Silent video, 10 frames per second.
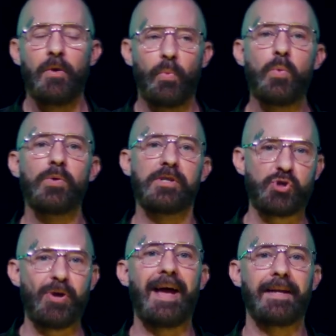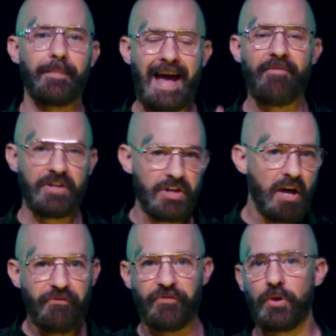We want to try to have
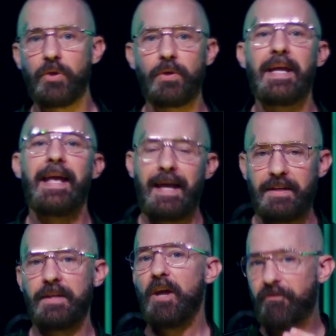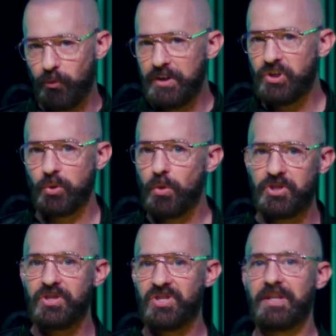enough food and enough
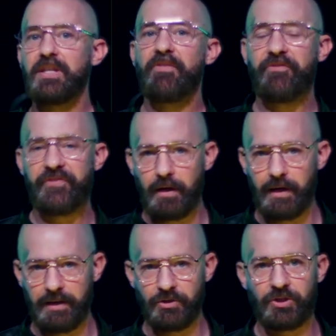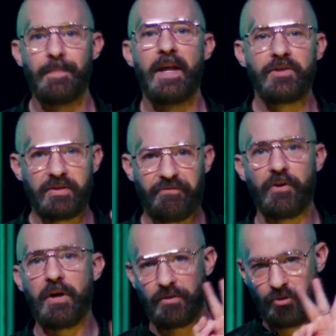resources and enough funds to
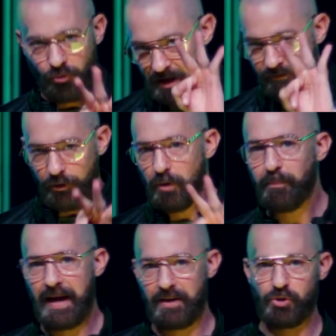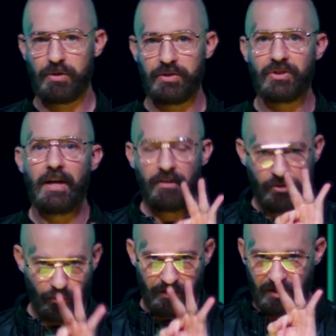fund three food pantries
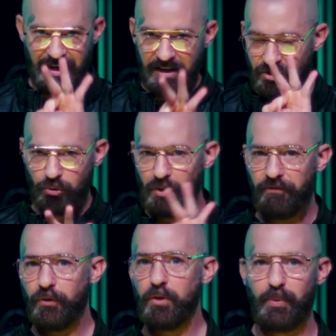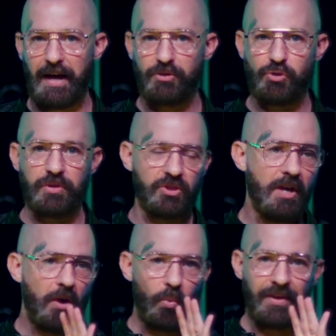three, the next three food pantries
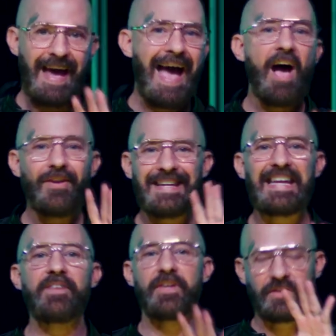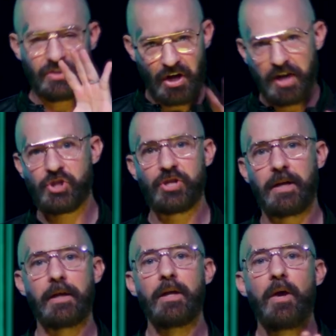without even
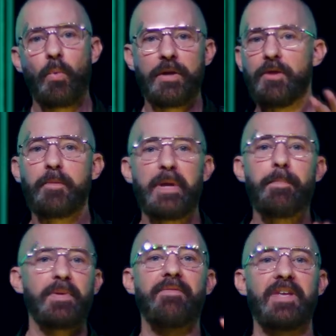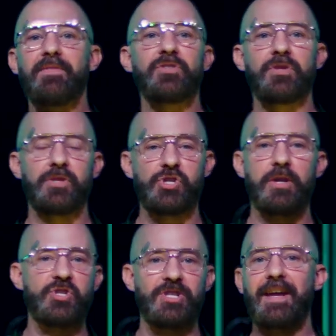touching what other people have given to the
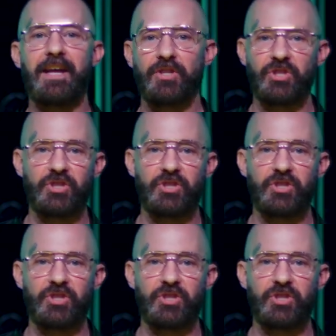church and that kind of